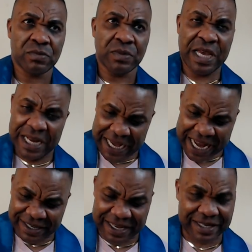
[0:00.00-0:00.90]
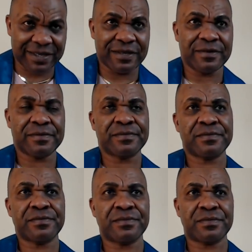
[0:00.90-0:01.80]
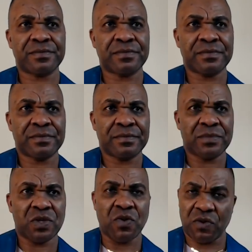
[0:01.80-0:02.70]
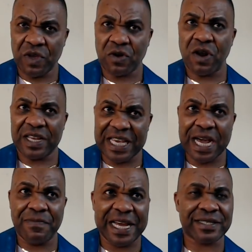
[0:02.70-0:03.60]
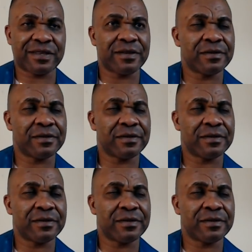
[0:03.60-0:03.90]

in Kansas, what we call Gigablast.